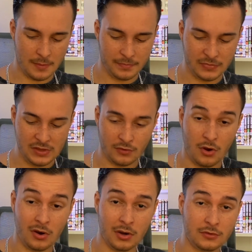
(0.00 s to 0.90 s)
These
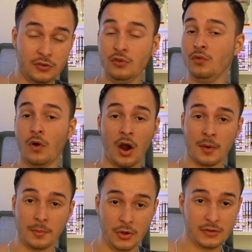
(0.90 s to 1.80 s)
are 2
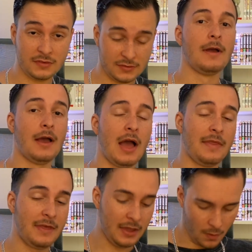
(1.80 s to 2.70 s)
art books,
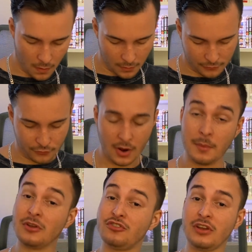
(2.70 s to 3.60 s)
and they are from
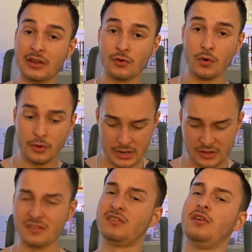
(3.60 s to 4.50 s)
Shigenori
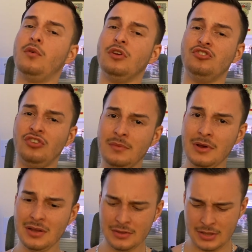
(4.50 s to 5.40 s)

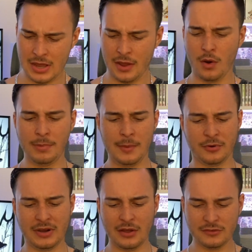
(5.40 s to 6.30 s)
Sawajima. I hope I
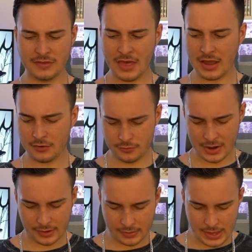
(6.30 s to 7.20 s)
pronounced that
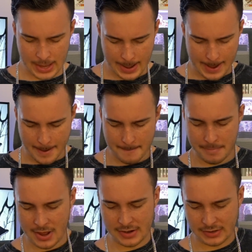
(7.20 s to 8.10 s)
correctly,
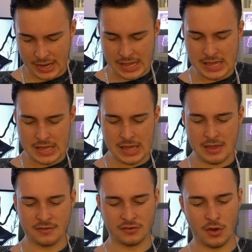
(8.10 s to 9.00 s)
but he
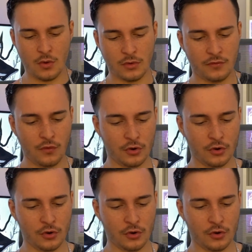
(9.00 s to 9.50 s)
is known for